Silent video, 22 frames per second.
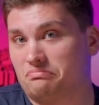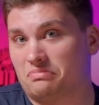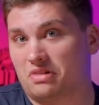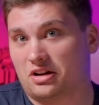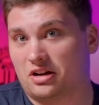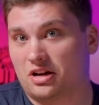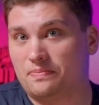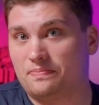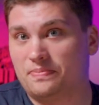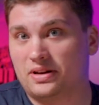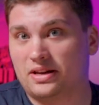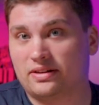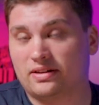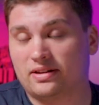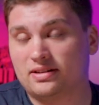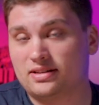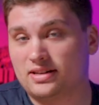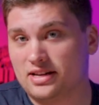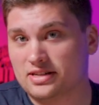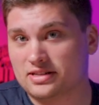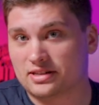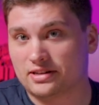a company
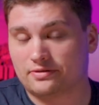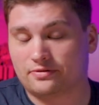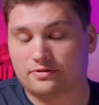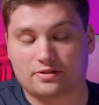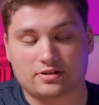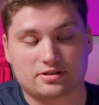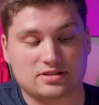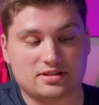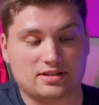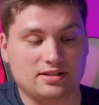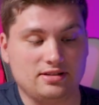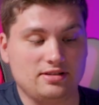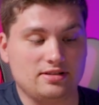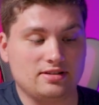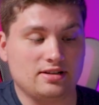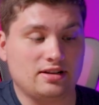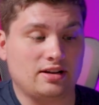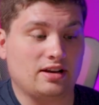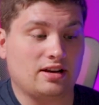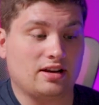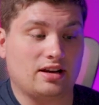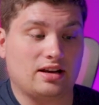like Tesla, for instance,
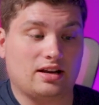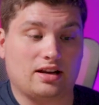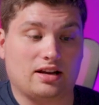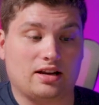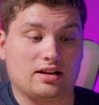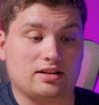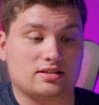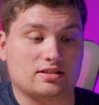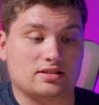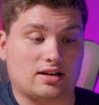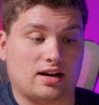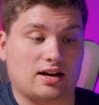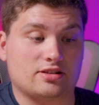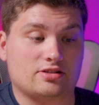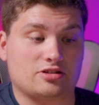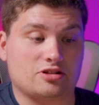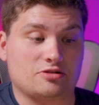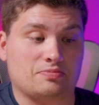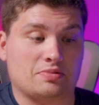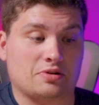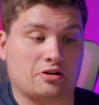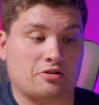is not
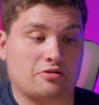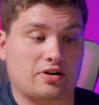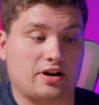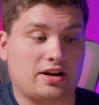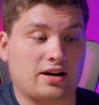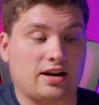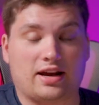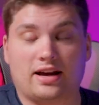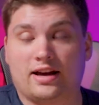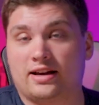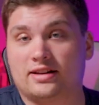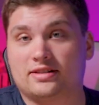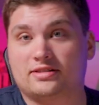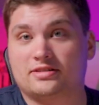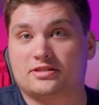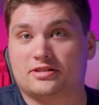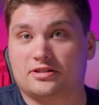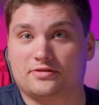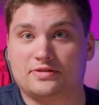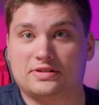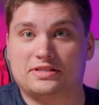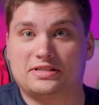super great at
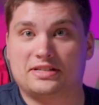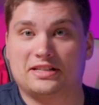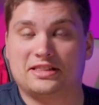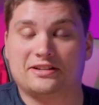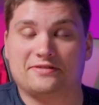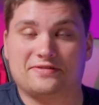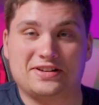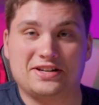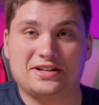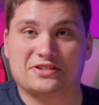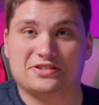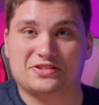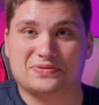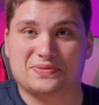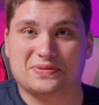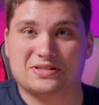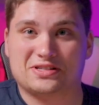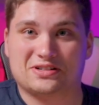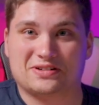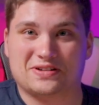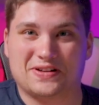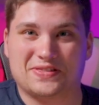servicing their vehicles
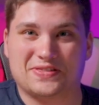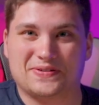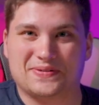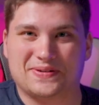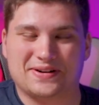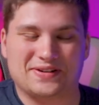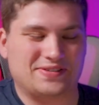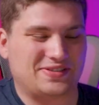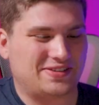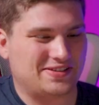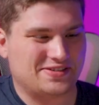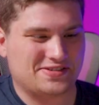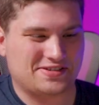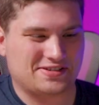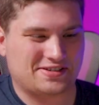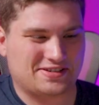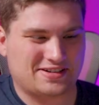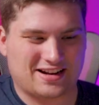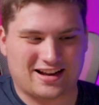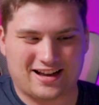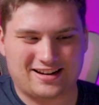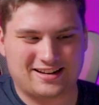once they're on the road.
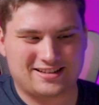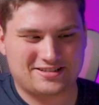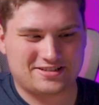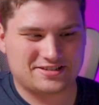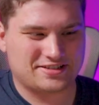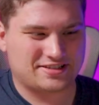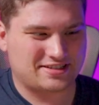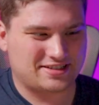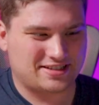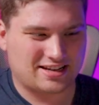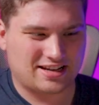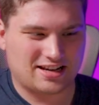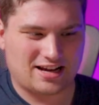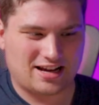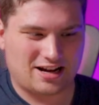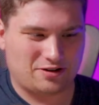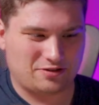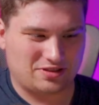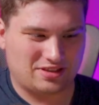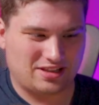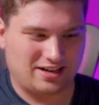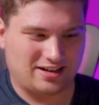They're kind of just
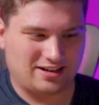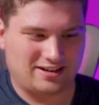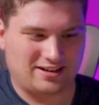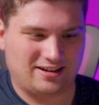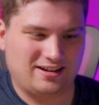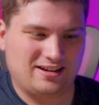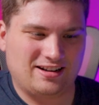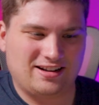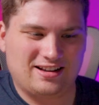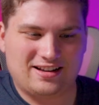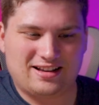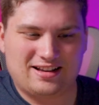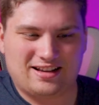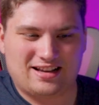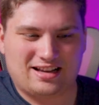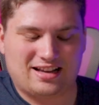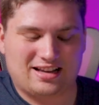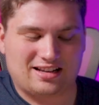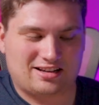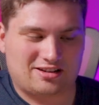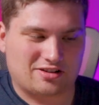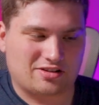out there,
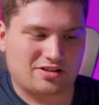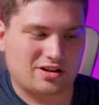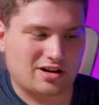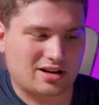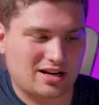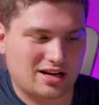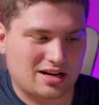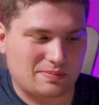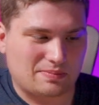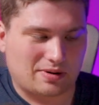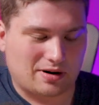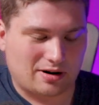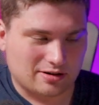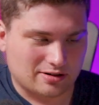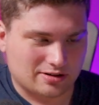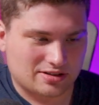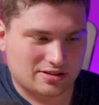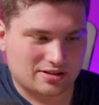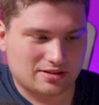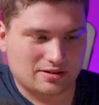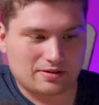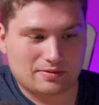and good luck getting
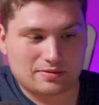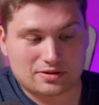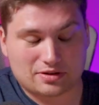parts.